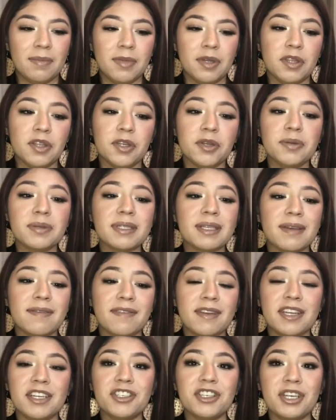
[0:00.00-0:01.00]
Loose
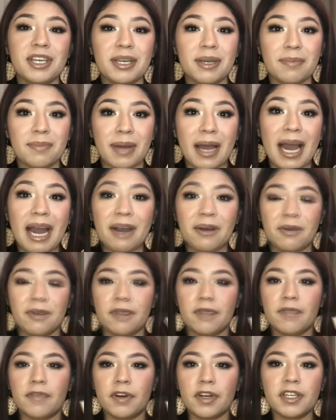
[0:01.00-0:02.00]
Finishing Powder.
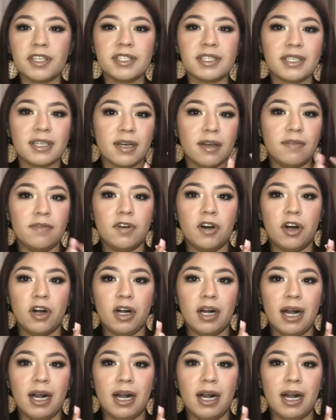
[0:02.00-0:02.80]
First of all,